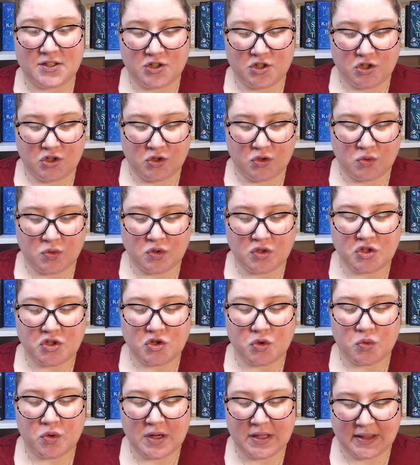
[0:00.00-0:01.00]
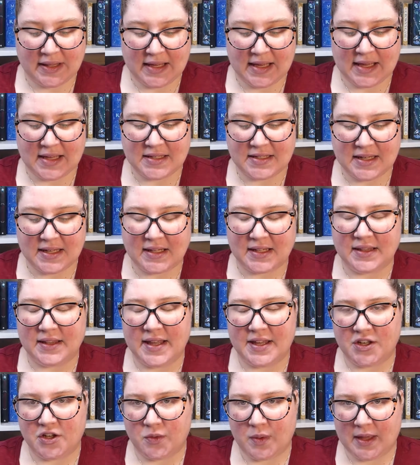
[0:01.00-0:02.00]
to Storyland in
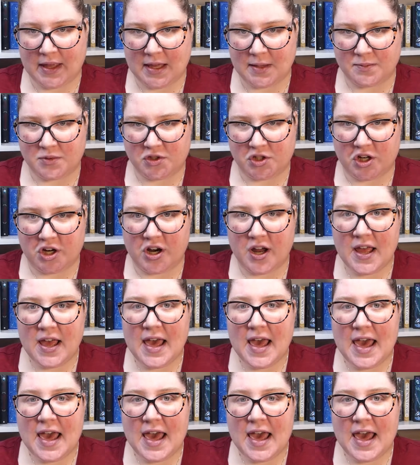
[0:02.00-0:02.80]
Glen, New Hampshire,